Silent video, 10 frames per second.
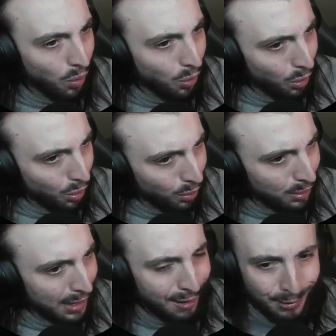Oh,
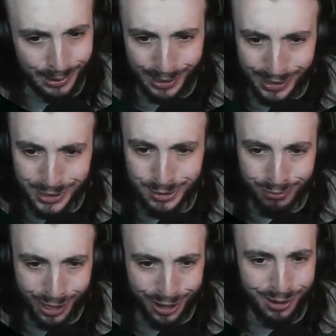there he is,
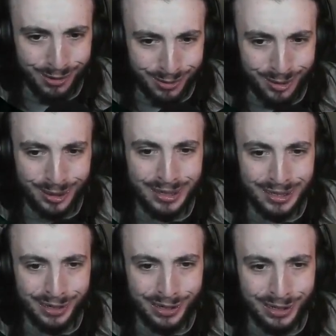bro.
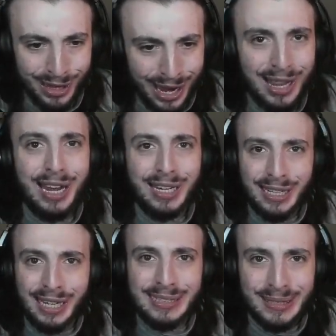There that
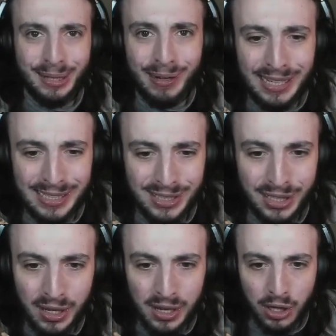geezer is.